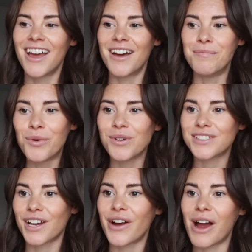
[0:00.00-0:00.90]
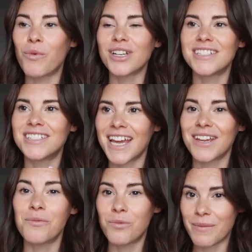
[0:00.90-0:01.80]
More so, I want to
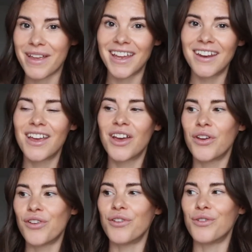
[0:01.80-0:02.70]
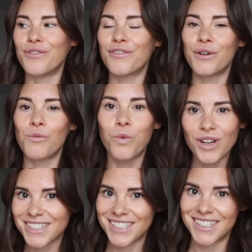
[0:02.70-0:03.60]
take women who
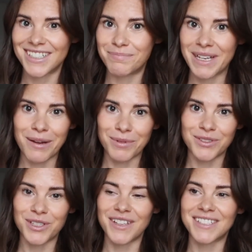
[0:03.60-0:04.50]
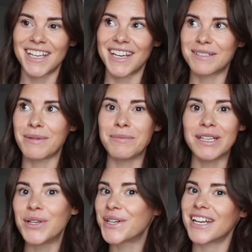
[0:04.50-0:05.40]
want to be able to do those things, maybe
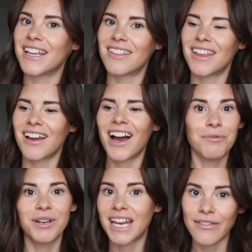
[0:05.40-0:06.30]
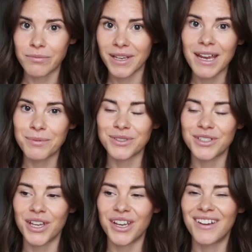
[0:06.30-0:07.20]
look at it and think, I would never be able
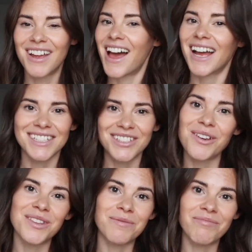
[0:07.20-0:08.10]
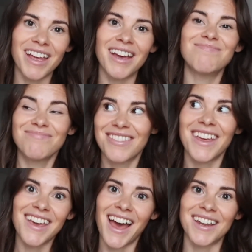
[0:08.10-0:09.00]
to, and show them that
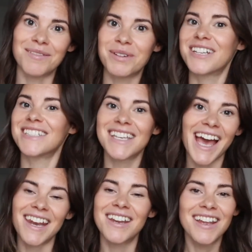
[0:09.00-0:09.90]
they can. Because again,